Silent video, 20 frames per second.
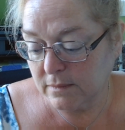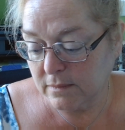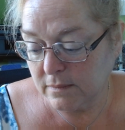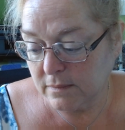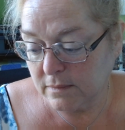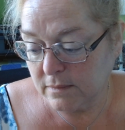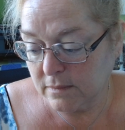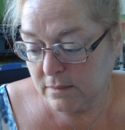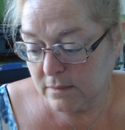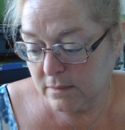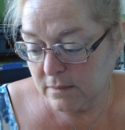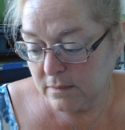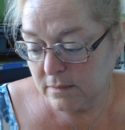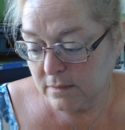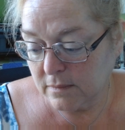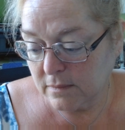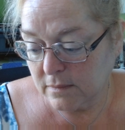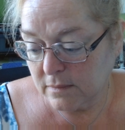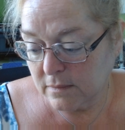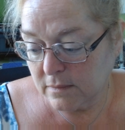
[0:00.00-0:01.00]

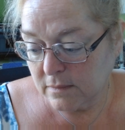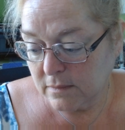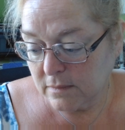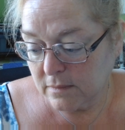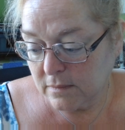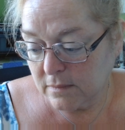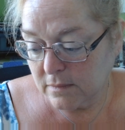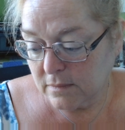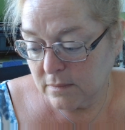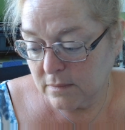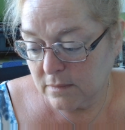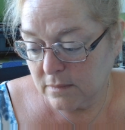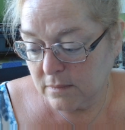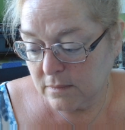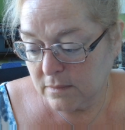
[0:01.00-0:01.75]
(no one is talking)